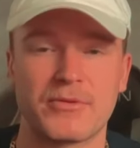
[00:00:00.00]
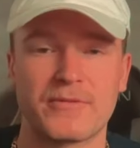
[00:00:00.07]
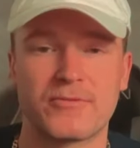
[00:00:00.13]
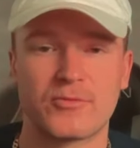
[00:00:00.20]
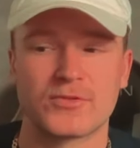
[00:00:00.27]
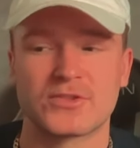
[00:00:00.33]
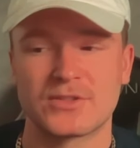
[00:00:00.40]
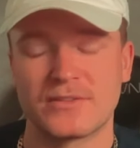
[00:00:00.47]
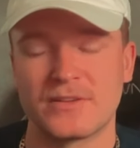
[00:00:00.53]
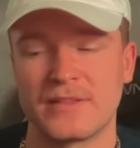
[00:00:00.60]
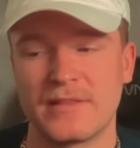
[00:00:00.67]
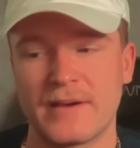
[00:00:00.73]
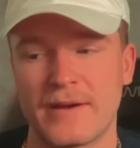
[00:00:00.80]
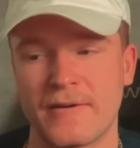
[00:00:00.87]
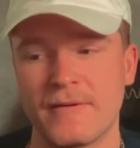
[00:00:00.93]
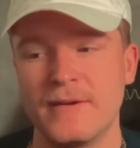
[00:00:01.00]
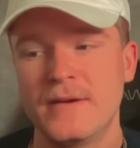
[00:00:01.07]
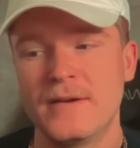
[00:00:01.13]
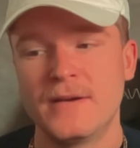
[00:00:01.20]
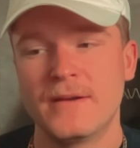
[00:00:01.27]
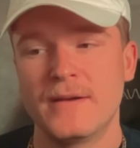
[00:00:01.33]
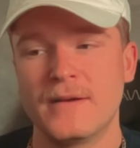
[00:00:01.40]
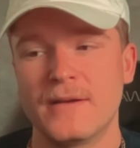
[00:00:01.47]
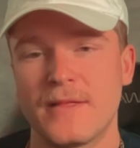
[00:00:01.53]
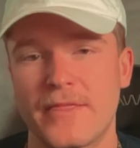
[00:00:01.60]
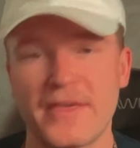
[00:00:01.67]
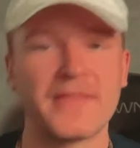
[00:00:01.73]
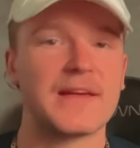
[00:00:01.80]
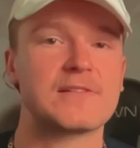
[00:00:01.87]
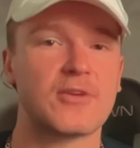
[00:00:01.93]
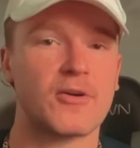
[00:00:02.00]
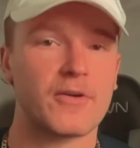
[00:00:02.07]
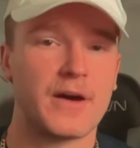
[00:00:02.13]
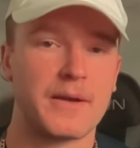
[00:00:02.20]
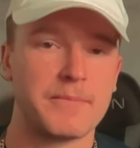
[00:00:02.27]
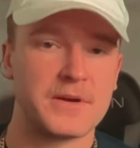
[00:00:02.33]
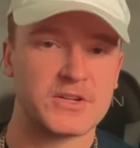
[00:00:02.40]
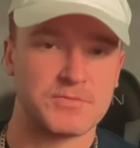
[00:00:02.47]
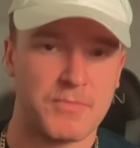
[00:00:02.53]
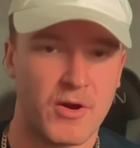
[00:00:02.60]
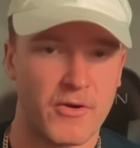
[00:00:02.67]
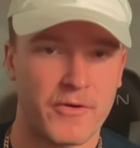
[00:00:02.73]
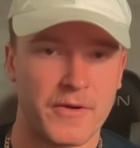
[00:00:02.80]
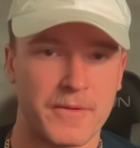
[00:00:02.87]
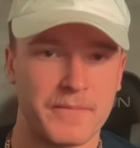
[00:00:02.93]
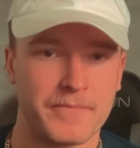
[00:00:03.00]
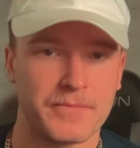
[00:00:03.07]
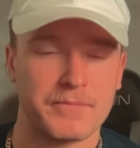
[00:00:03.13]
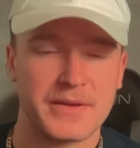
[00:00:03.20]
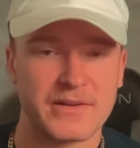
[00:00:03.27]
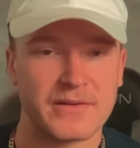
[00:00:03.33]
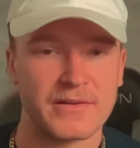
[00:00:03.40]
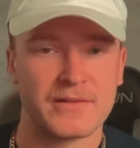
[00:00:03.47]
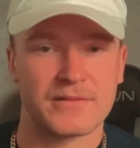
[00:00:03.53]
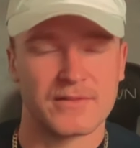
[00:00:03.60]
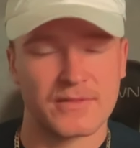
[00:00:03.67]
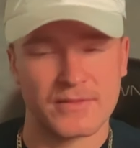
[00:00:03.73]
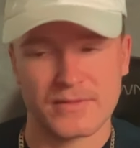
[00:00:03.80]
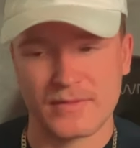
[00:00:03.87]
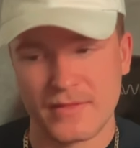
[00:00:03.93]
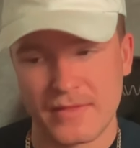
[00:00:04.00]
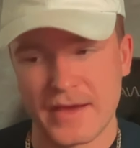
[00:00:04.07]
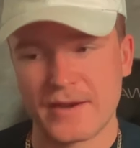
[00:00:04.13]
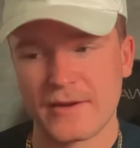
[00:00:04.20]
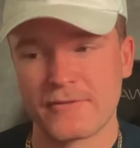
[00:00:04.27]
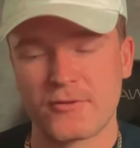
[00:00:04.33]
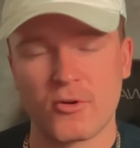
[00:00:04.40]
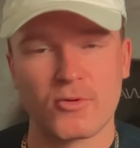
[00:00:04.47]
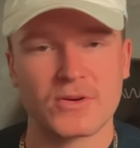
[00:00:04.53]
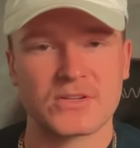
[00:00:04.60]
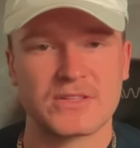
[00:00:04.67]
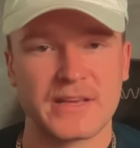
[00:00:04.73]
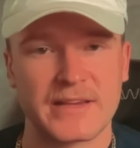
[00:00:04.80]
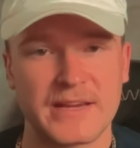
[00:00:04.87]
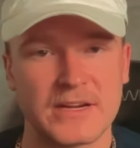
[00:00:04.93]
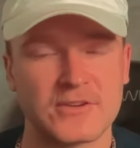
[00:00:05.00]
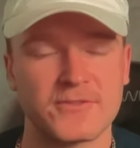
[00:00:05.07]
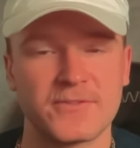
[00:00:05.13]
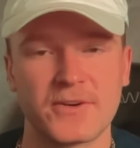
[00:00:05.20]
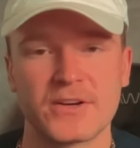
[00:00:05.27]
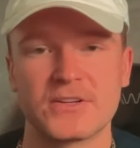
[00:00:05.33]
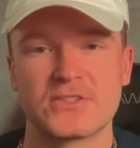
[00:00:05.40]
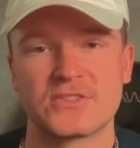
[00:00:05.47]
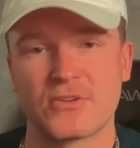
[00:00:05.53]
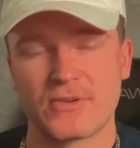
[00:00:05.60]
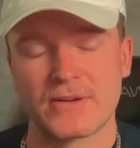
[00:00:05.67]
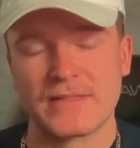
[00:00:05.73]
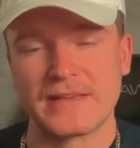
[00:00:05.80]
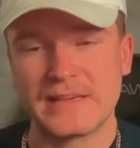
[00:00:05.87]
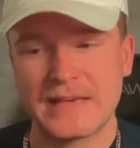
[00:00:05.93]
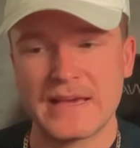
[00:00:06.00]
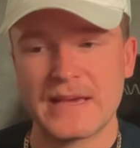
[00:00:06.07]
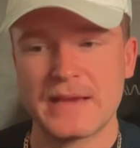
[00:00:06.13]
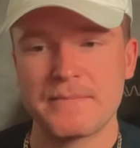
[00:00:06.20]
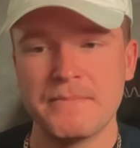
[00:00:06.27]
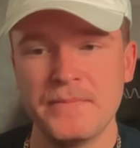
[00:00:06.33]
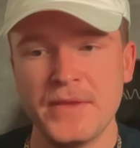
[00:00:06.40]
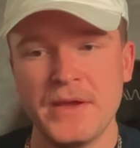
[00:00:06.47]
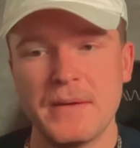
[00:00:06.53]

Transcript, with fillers: unfortunately, there. Then they turn on Mitch Marner, because then, of course, they catch footage during the game.